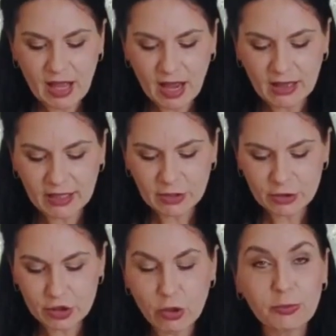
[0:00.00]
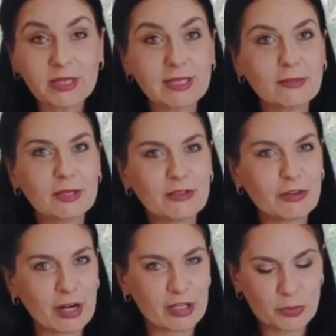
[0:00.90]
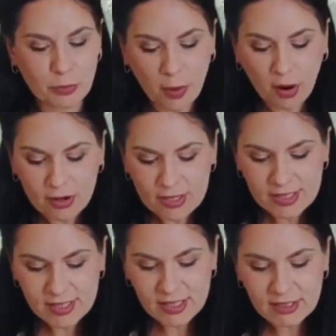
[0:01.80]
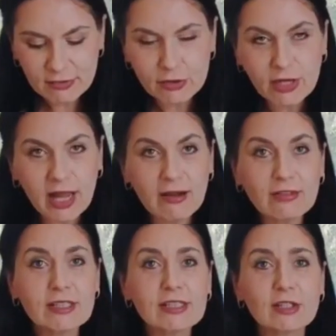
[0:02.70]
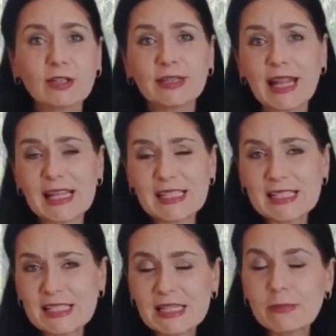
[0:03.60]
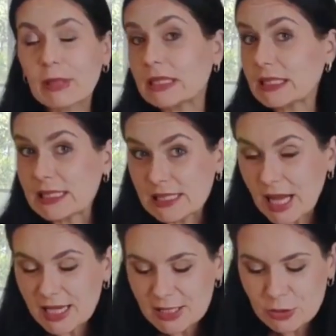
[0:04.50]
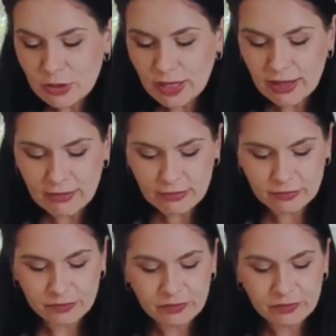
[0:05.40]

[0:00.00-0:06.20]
I like to chop a little bit fresh parsley if you have. It's not necessary, but it's nice to have.